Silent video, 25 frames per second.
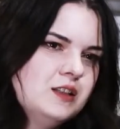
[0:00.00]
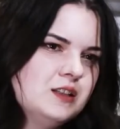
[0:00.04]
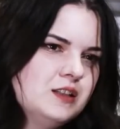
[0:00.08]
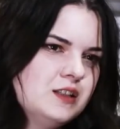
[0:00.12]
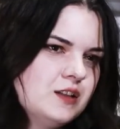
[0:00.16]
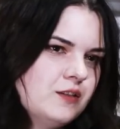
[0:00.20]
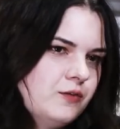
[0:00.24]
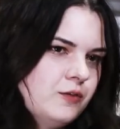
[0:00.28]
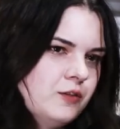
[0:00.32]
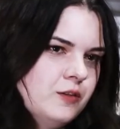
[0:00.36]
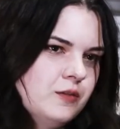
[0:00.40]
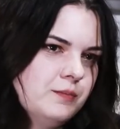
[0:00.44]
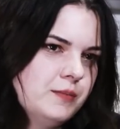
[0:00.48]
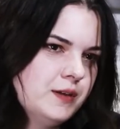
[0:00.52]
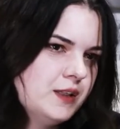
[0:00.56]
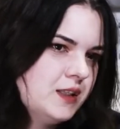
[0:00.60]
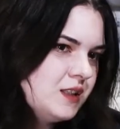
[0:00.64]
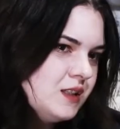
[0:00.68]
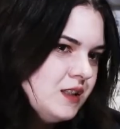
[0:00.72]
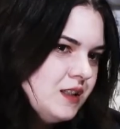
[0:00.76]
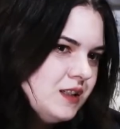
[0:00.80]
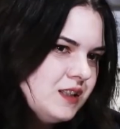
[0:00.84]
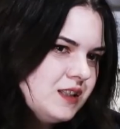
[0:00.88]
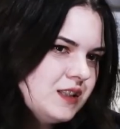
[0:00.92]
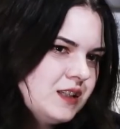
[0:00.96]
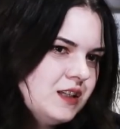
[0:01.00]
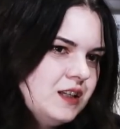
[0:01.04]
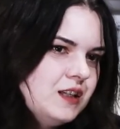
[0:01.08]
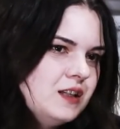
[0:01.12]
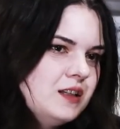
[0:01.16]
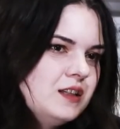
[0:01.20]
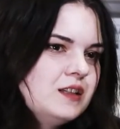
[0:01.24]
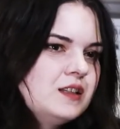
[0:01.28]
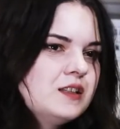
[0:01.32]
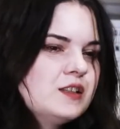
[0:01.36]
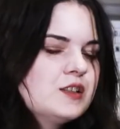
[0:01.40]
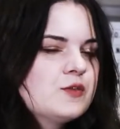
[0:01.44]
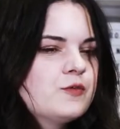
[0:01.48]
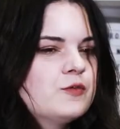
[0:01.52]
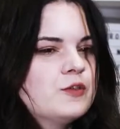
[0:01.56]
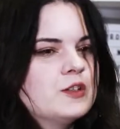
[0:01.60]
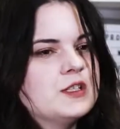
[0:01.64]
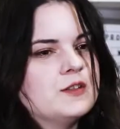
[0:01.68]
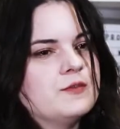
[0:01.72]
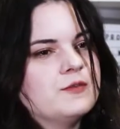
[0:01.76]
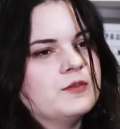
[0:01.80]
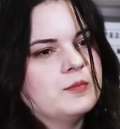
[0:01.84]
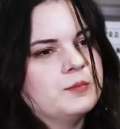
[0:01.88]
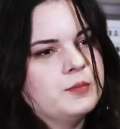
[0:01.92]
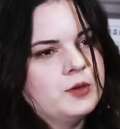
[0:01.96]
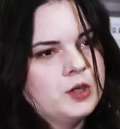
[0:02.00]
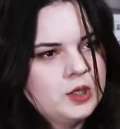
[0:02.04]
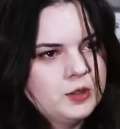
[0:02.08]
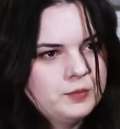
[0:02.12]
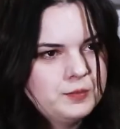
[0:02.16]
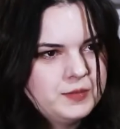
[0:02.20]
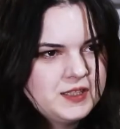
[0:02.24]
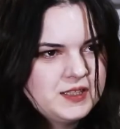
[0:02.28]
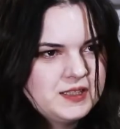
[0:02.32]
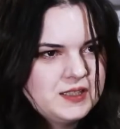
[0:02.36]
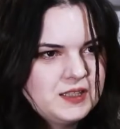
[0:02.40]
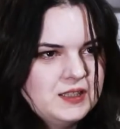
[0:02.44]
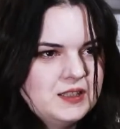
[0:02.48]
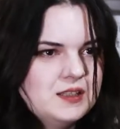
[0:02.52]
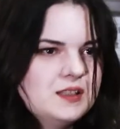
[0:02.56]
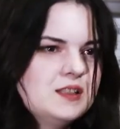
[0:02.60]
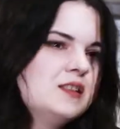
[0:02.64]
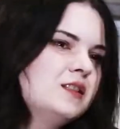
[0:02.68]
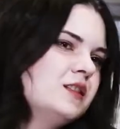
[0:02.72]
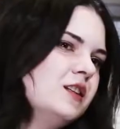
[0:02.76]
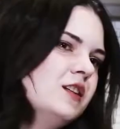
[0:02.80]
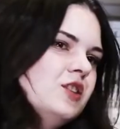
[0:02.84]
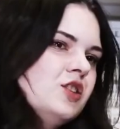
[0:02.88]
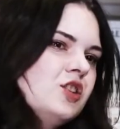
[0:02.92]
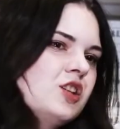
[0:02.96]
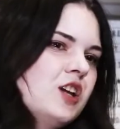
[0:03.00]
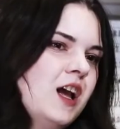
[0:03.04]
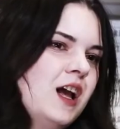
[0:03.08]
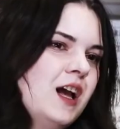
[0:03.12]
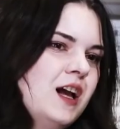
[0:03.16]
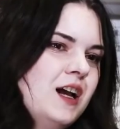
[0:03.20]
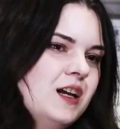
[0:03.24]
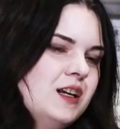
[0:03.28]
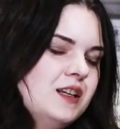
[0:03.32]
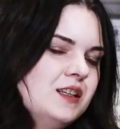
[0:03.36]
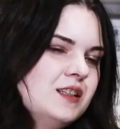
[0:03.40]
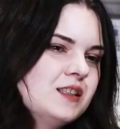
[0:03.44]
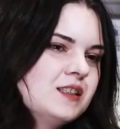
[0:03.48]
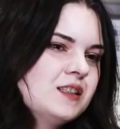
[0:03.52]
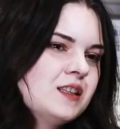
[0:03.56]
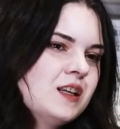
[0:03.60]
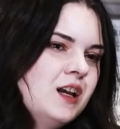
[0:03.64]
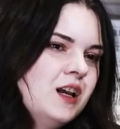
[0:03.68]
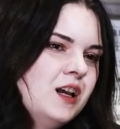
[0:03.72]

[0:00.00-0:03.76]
different businesses for different purposes, such as